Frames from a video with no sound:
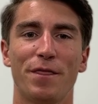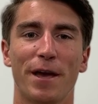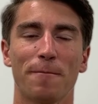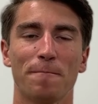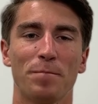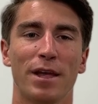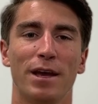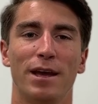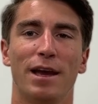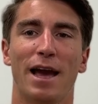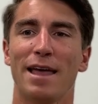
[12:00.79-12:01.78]
thing.
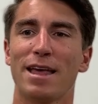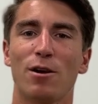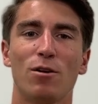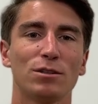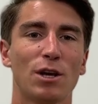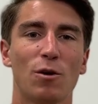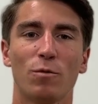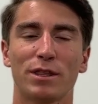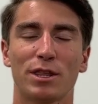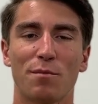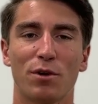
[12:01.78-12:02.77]
And then also
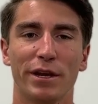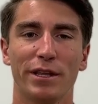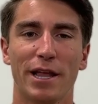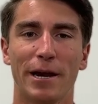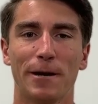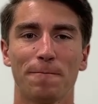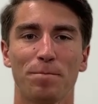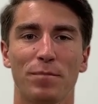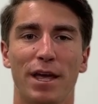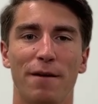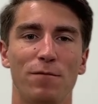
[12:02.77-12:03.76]
with the marine layer,
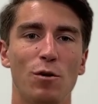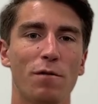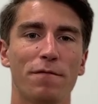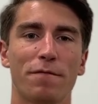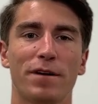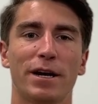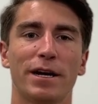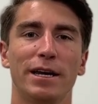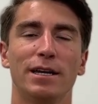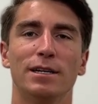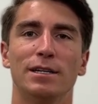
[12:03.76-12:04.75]
if you have a
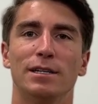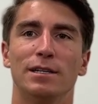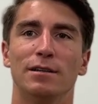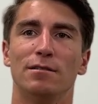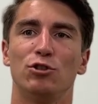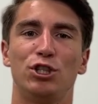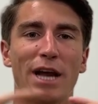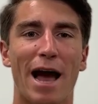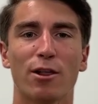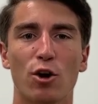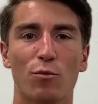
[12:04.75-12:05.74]
very
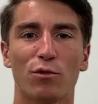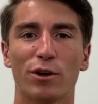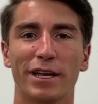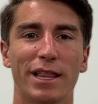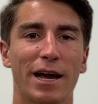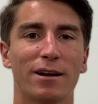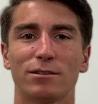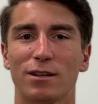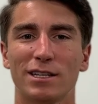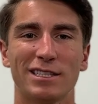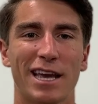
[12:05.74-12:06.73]
shallow marine layer,
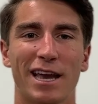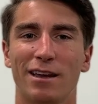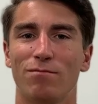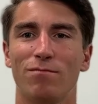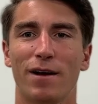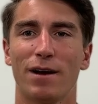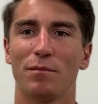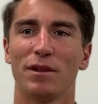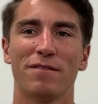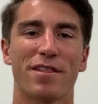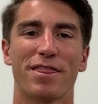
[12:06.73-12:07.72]
so let's say, I
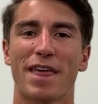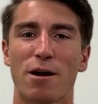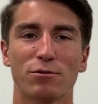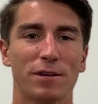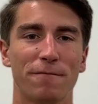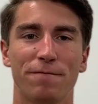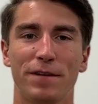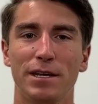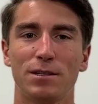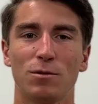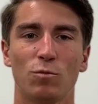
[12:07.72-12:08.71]
believe 1,000
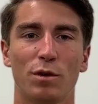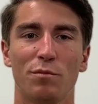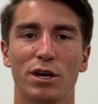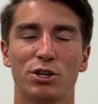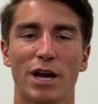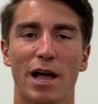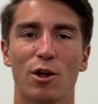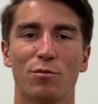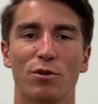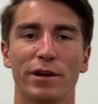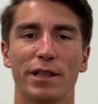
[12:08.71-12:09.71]
feet would be a shallow
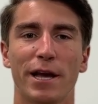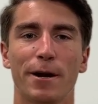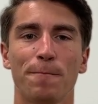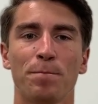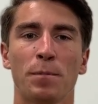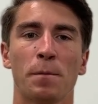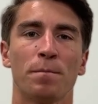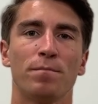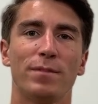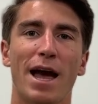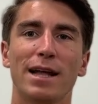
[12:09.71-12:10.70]
marine layer,
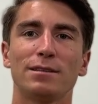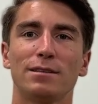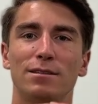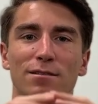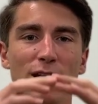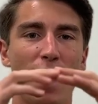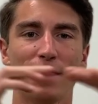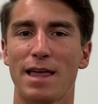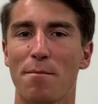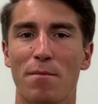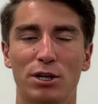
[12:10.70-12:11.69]
that's not
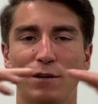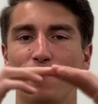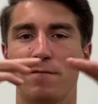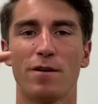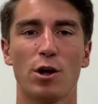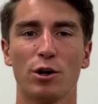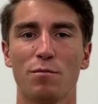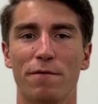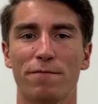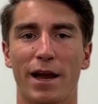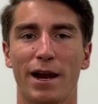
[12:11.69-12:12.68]
that much of a volume
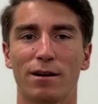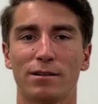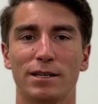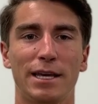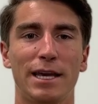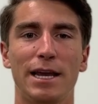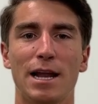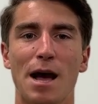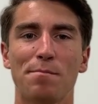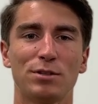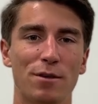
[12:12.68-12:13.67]
of air to heat
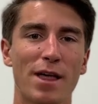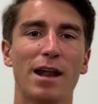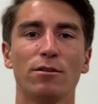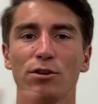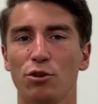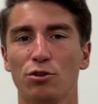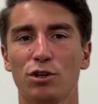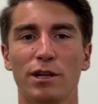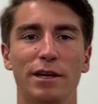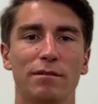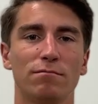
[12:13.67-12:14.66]
up. So
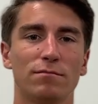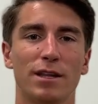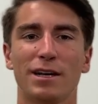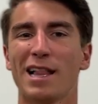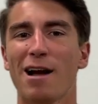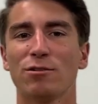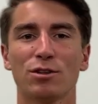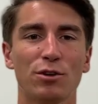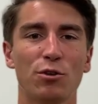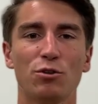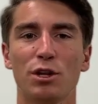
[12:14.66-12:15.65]
the clouds will
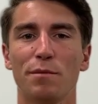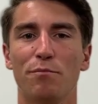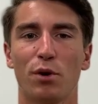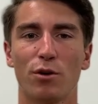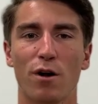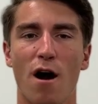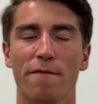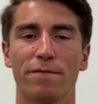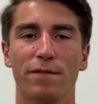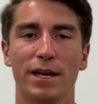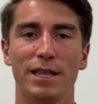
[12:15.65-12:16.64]
usually burn
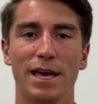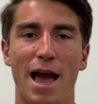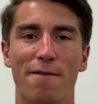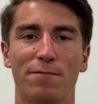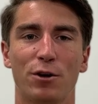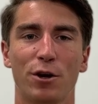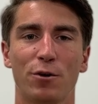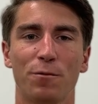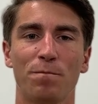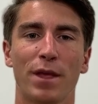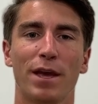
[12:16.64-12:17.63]
off in the
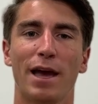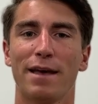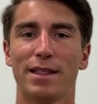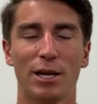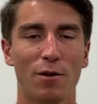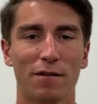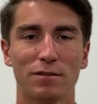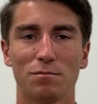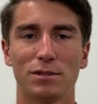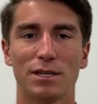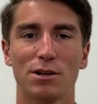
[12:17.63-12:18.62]
afternoon, and then you have
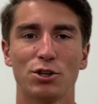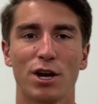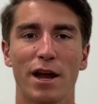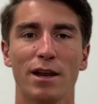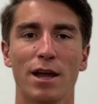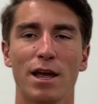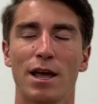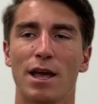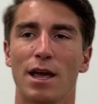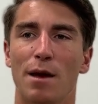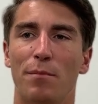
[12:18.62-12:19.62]
some sunshine.
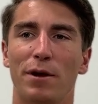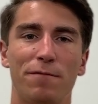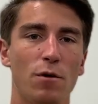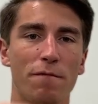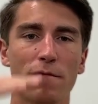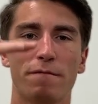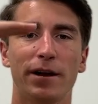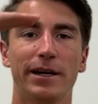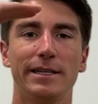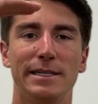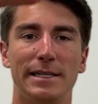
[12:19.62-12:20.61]
But if you have a
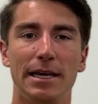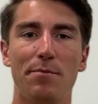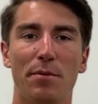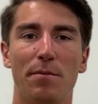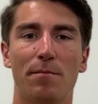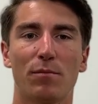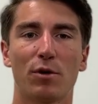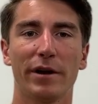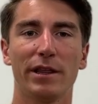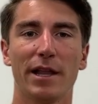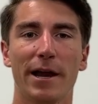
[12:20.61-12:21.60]
very deep
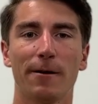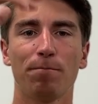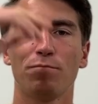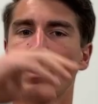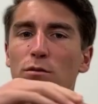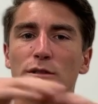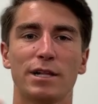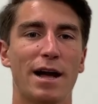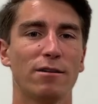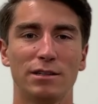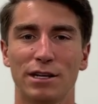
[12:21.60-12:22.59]
marine layer, those
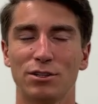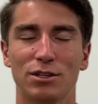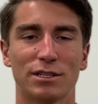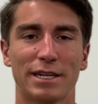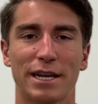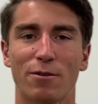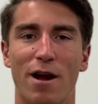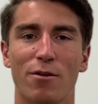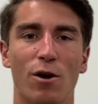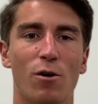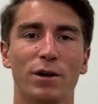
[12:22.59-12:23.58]
clouds can just stick
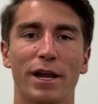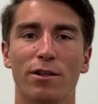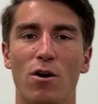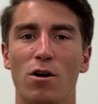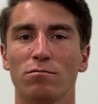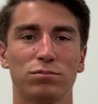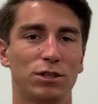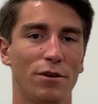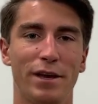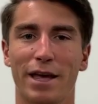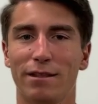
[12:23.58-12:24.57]
around all day long, so
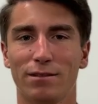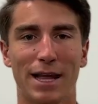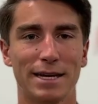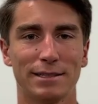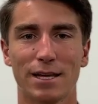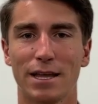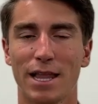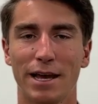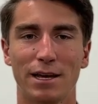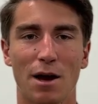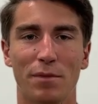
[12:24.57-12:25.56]
you get less
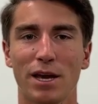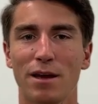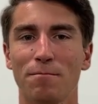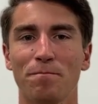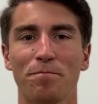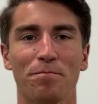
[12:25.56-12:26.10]
sunlight coming in,